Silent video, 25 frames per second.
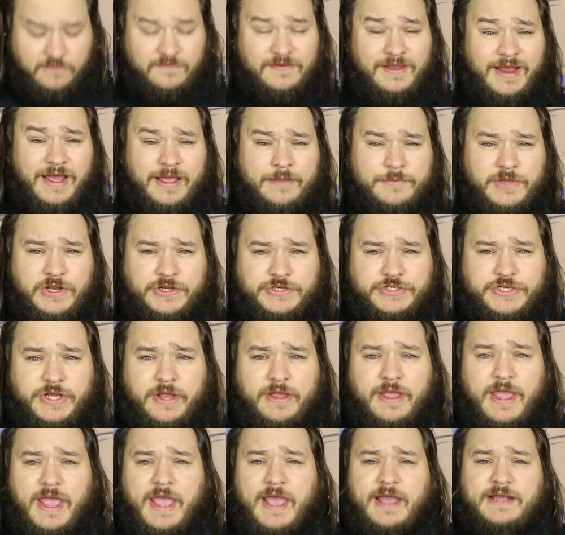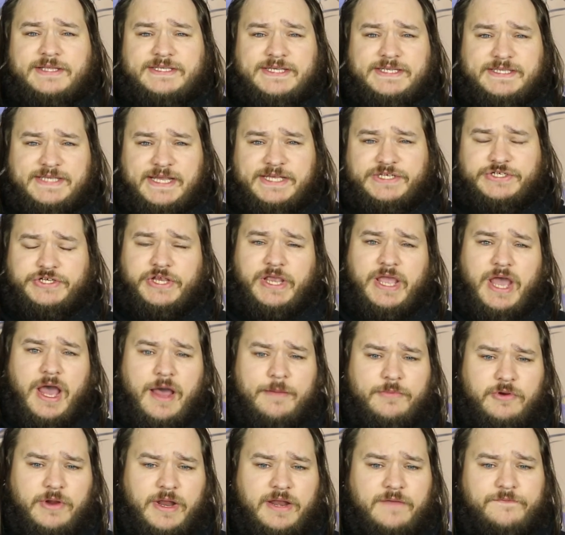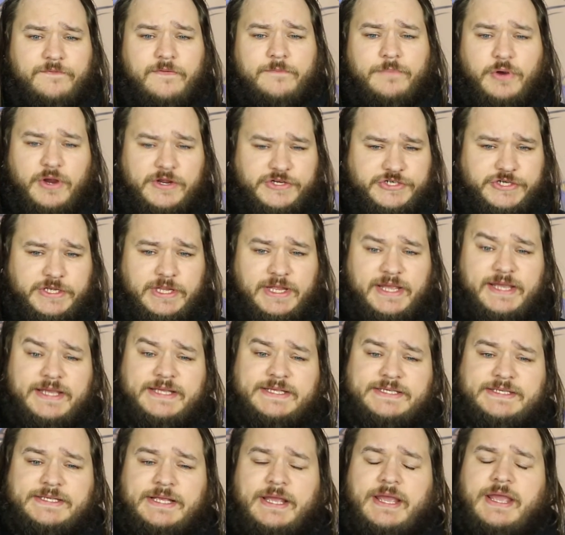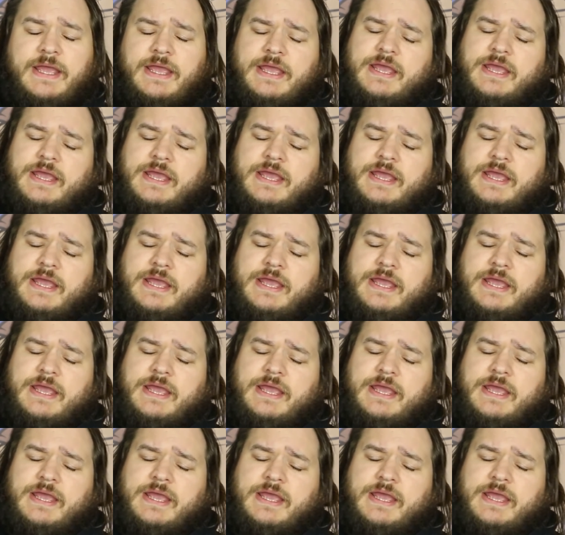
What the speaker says: Today I'm going to show you how to test your carburetor for pressure leaks.